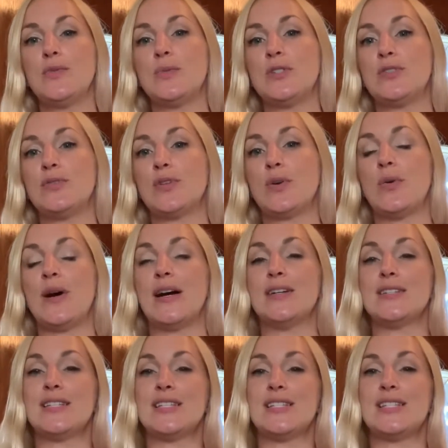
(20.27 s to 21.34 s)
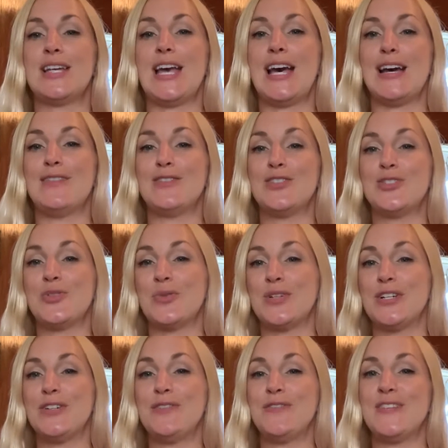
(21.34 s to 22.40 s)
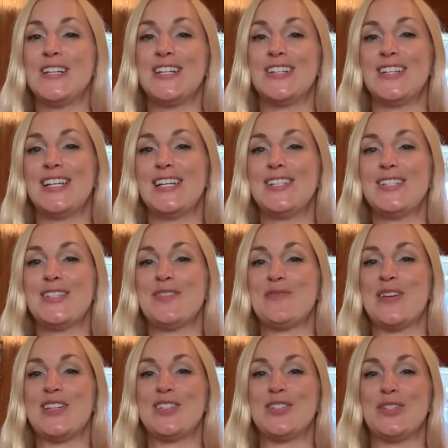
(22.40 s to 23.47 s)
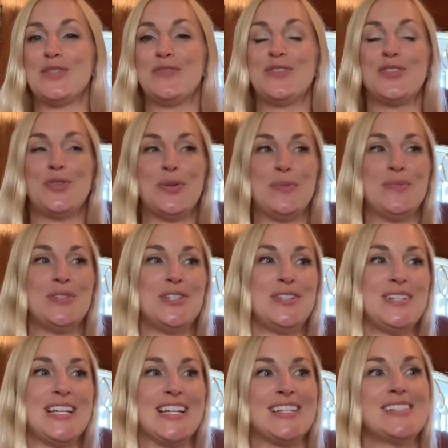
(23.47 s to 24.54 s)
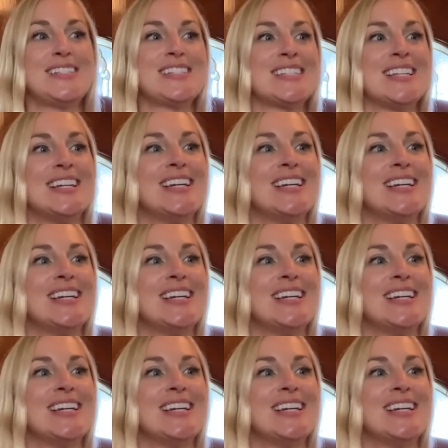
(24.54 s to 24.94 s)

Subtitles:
which requires us to have shorter fingernails, so make sure you've trimmed your nails.